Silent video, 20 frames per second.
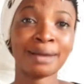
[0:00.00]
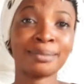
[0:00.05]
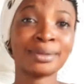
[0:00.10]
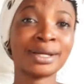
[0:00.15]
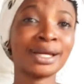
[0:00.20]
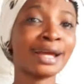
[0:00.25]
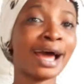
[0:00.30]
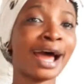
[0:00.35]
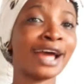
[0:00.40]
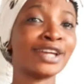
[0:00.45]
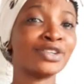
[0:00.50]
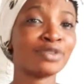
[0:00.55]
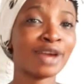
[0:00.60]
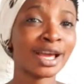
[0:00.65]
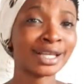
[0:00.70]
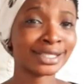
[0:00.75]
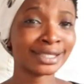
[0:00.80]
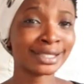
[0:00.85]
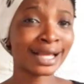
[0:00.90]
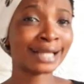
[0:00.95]
I'm gonna
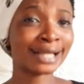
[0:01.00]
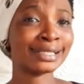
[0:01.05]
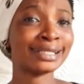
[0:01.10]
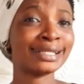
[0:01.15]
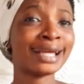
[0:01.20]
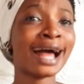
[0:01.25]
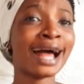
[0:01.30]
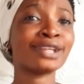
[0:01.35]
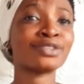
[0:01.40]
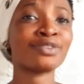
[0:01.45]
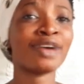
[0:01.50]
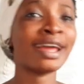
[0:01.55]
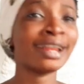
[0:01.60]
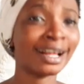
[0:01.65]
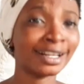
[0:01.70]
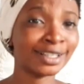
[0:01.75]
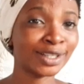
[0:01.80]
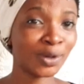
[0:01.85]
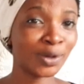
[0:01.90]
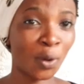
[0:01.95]
address it, and the day has
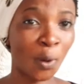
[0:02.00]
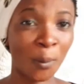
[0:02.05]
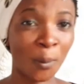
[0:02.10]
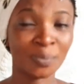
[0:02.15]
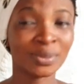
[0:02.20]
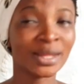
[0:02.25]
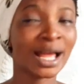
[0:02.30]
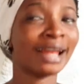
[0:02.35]
finally come.